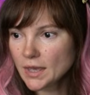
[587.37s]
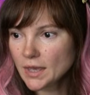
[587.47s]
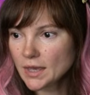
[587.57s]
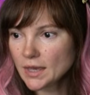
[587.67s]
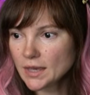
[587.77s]

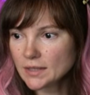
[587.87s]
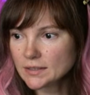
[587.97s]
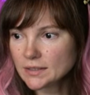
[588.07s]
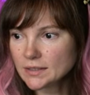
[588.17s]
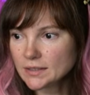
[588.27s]

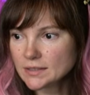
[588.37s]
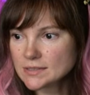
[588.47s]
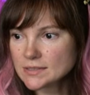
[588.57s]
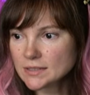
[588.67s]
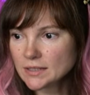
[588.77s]
and
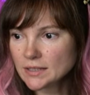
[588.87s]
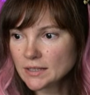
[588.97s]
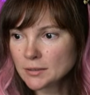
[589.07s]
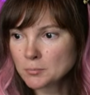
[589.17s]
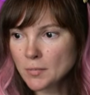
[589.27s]
it's
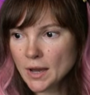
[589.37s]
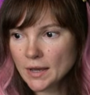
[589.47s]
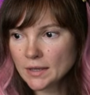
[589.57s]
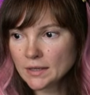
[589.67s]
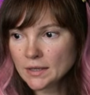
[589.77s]
in
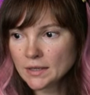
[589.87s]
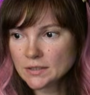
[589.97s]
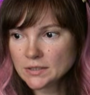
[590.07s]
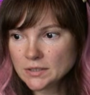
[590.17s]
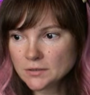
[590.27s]
my
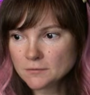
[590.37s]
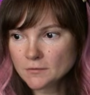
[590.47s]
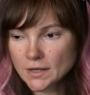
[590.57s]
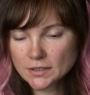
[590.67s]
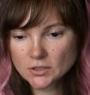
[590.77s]

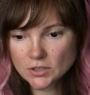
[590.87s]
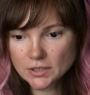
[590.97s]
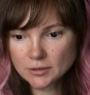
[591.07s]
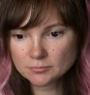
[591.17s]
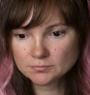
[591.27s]
directory.